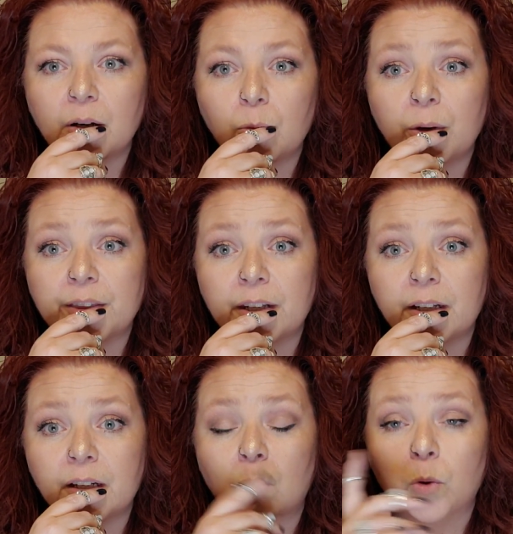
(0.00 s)

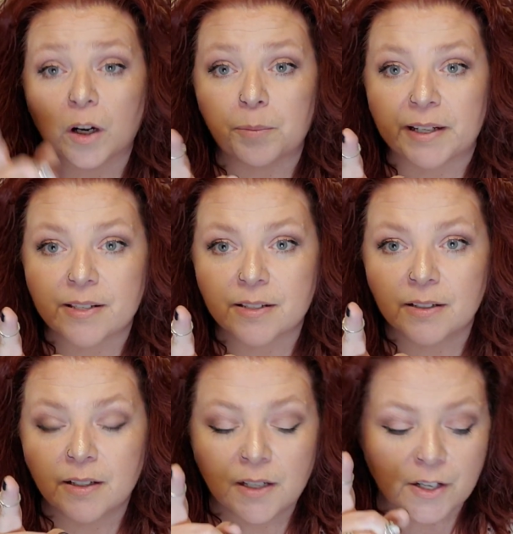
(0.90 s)
within a workplace.
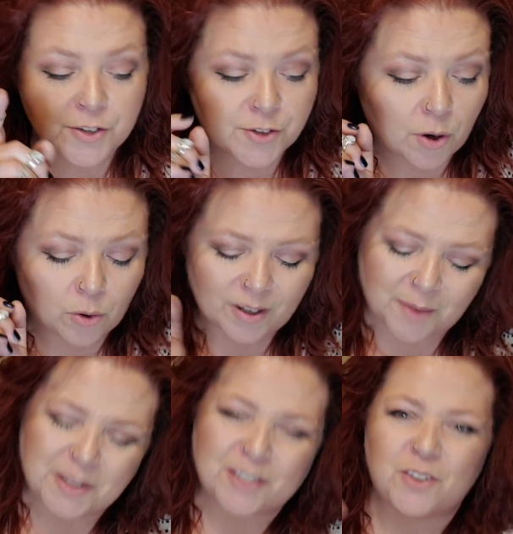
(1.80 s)
So, I
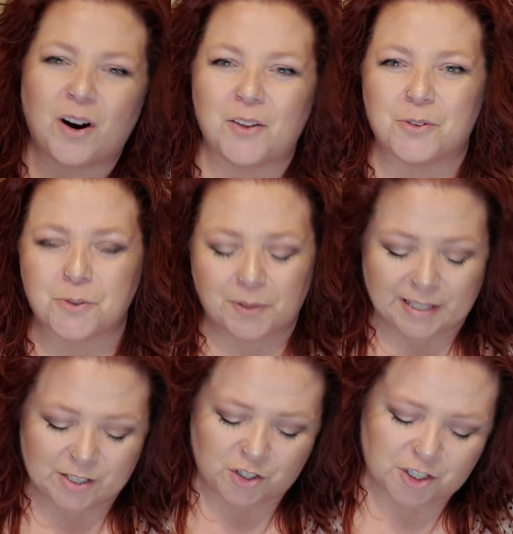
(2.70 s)
mean, you know how those
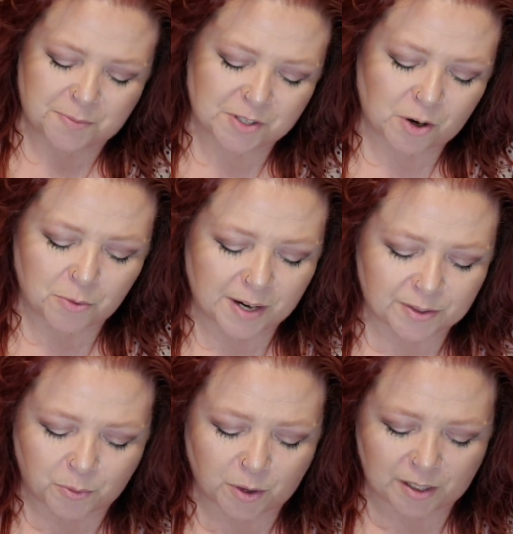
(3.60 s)
relationships go, right?
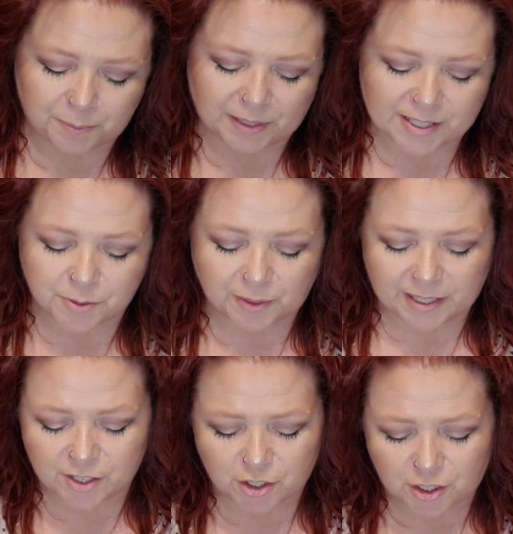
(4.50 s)
The workplace
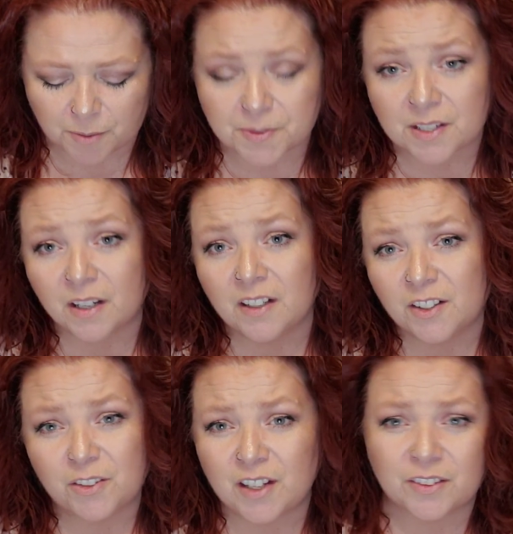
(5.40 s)
relationships,
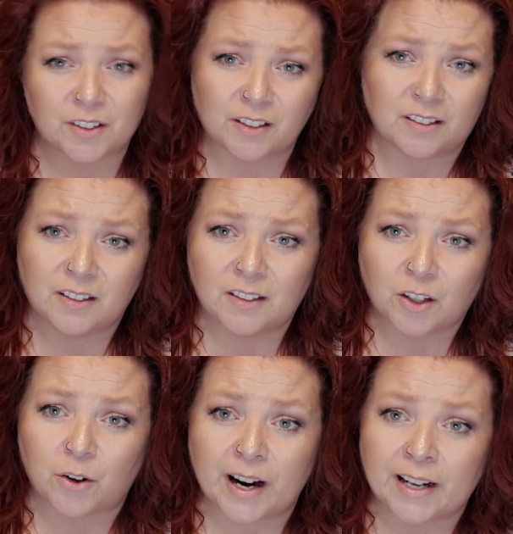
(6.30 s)
you think they're
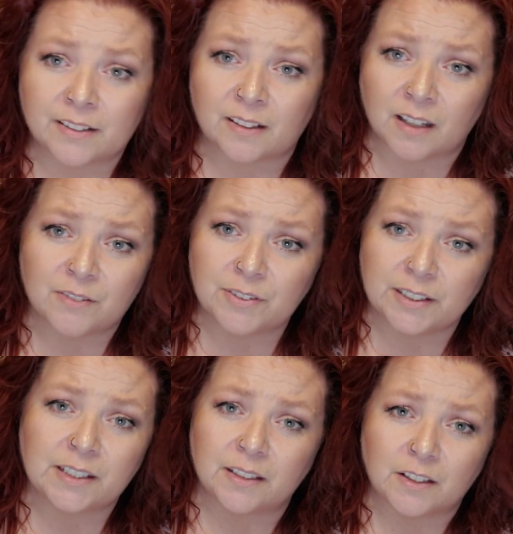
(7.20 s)
grand and
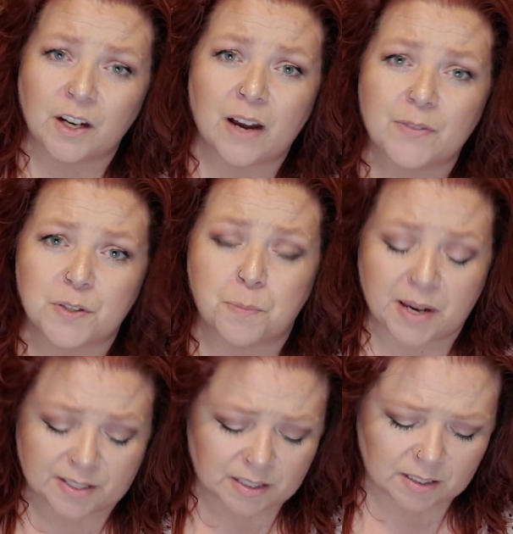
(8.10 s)
lovely and you have this
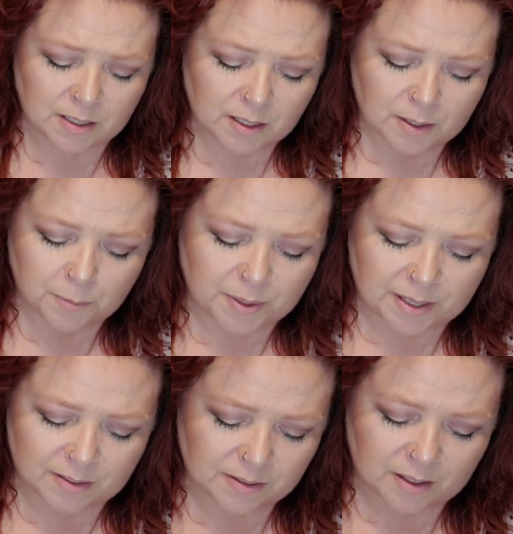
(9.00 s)
bestie,
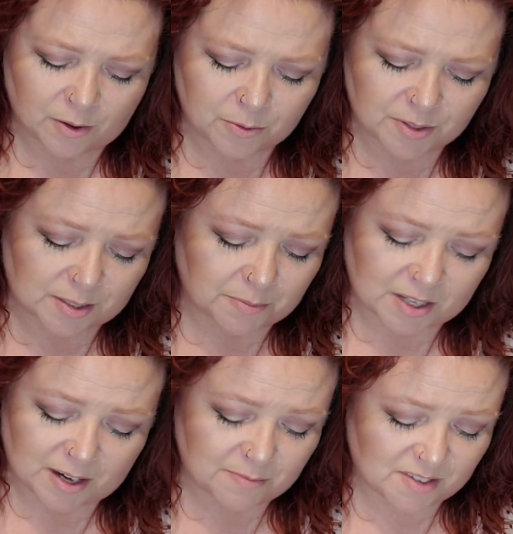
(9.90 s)
but, you know,
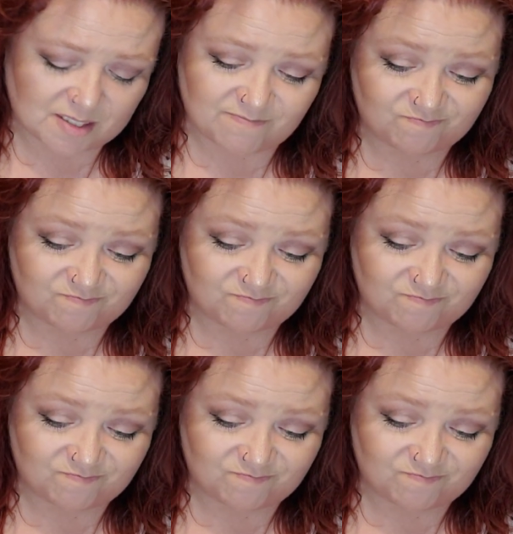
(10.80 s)
sometimes